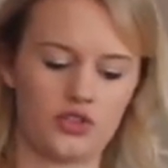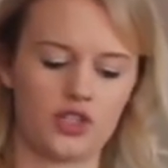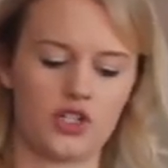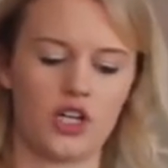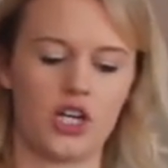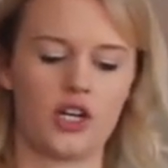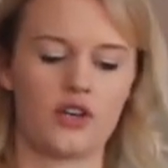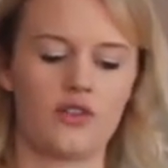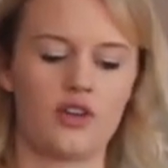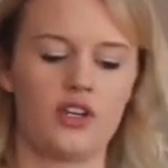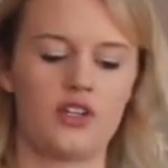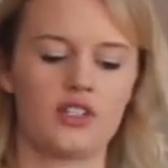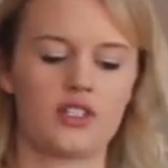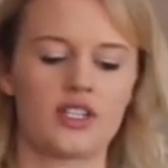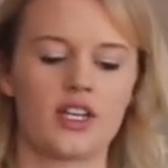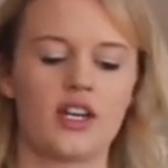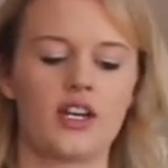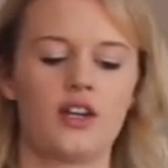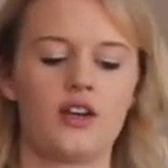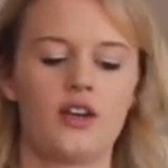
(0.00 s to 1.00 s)
trick where you
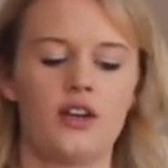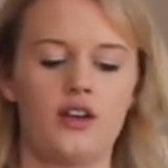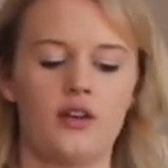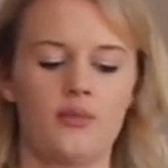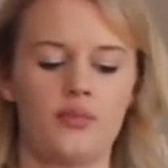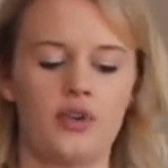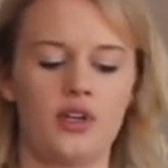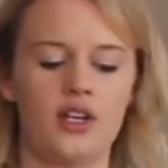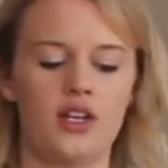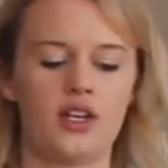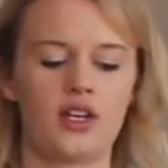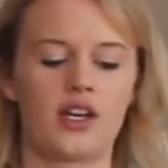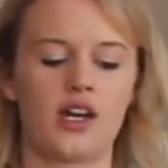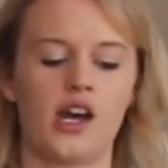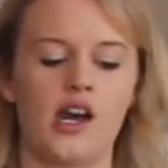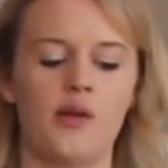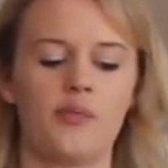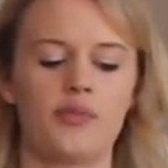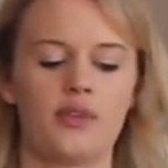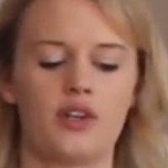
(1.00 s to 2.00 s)
just kind of put it in a
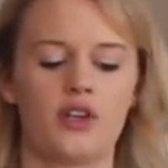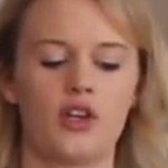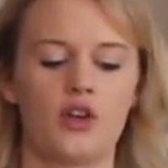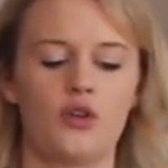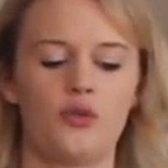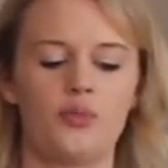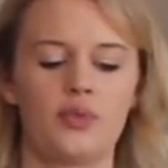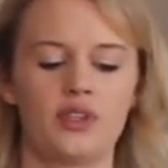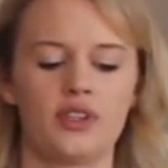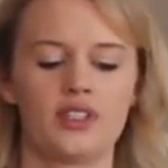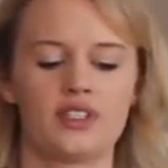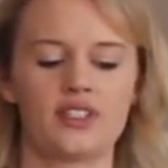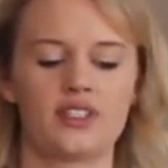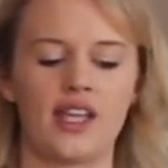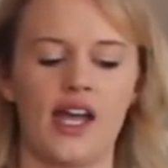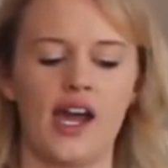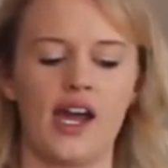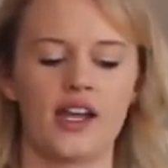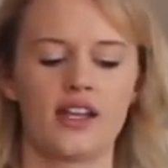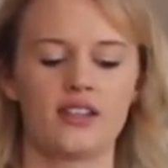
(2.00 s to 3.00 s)
cup and open the
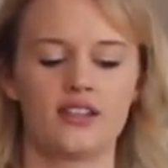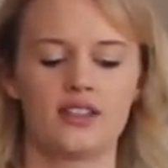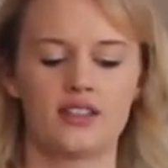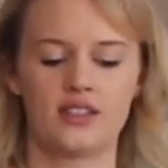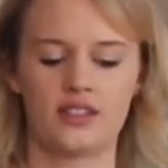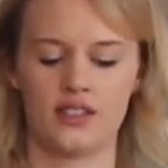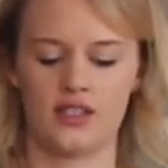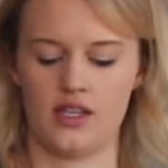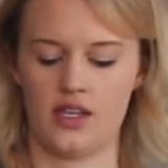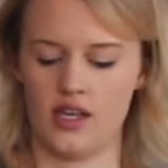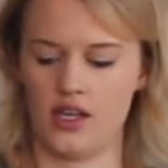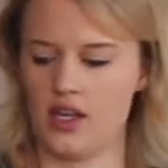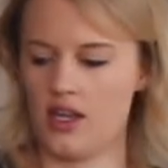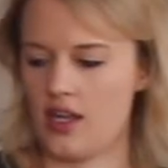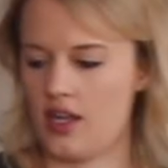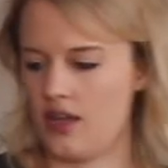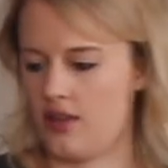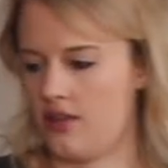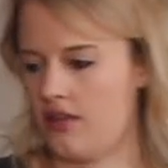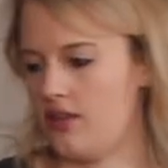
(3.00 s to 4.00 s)
sides.
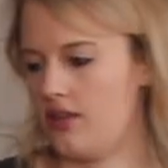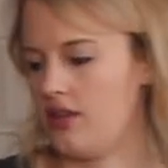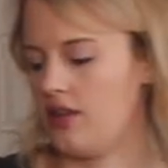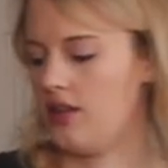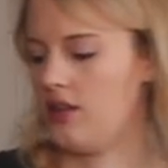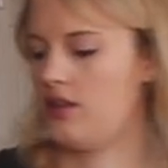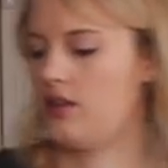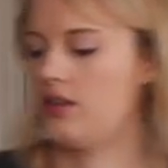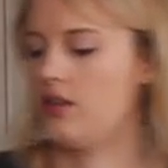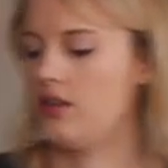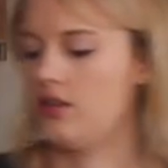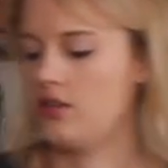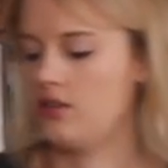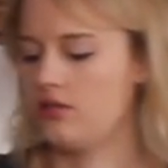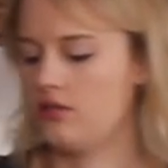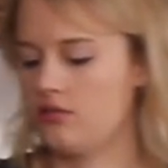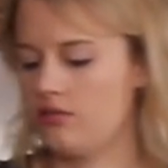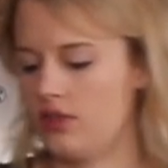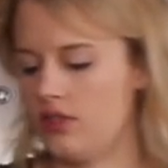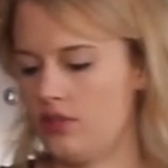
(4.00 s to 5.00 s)
And
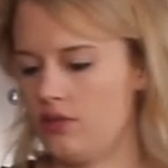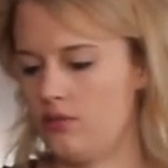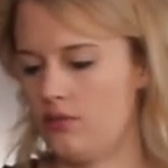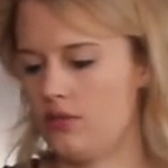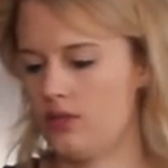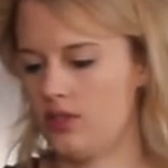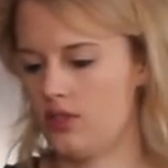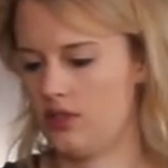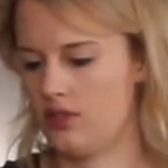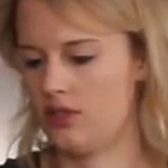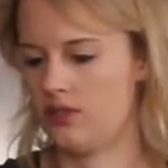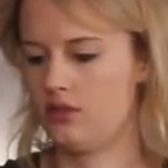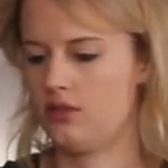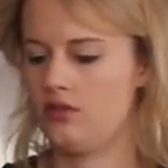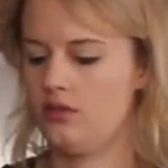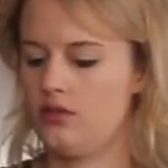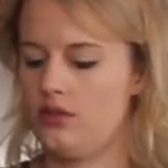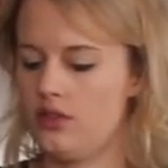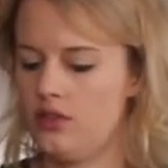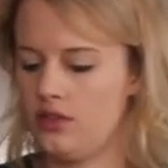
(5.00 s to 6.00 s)
then we
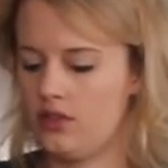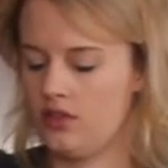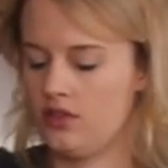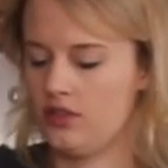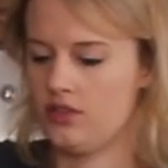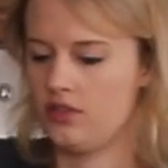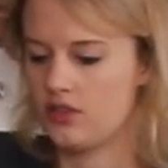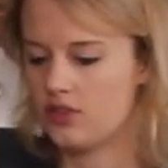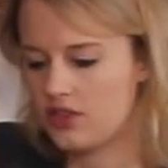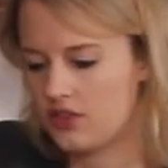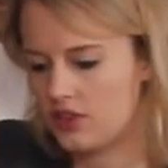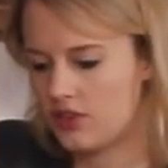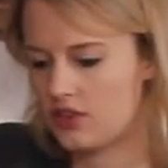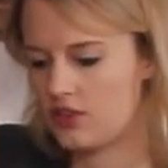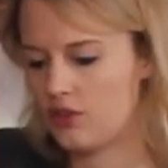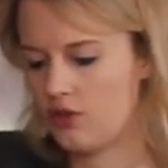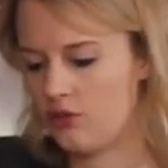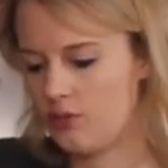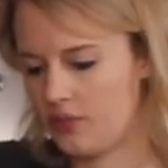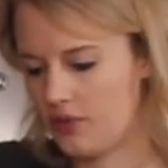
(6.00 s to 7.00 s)
will
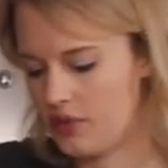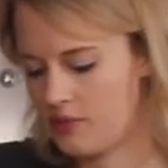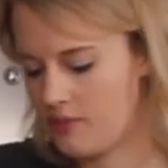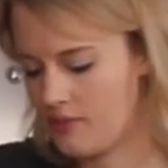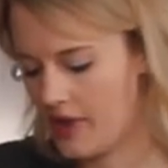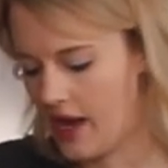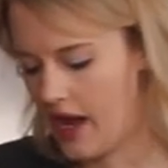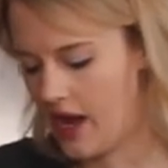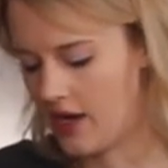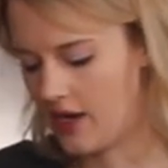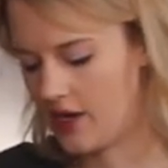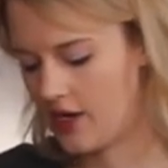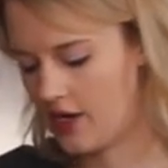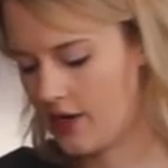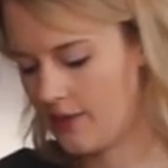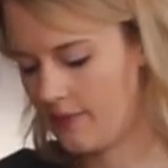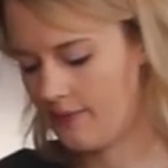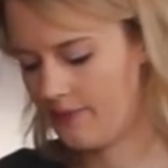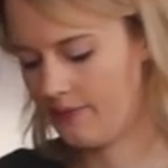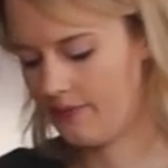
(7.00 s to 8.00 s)
scoop the
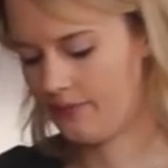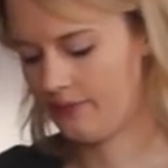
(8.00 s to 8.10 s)
batter.